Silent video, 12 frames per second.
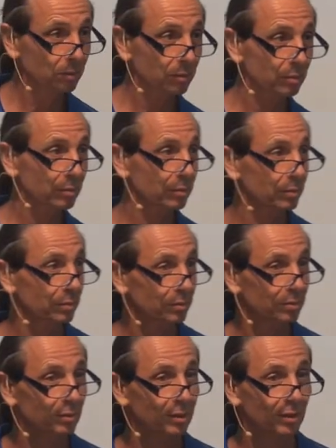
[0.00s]

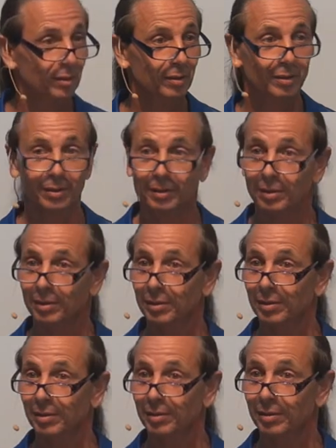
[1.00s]

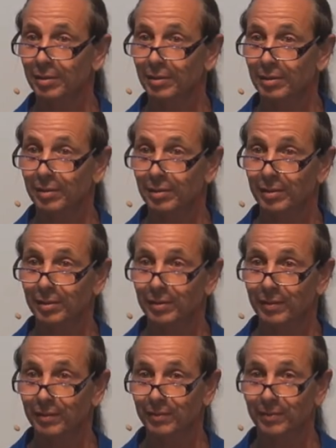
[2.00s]

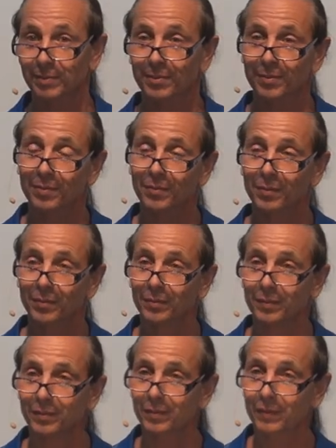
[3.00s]

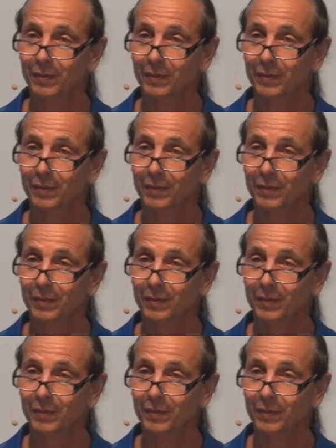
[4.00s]
Nothing is said.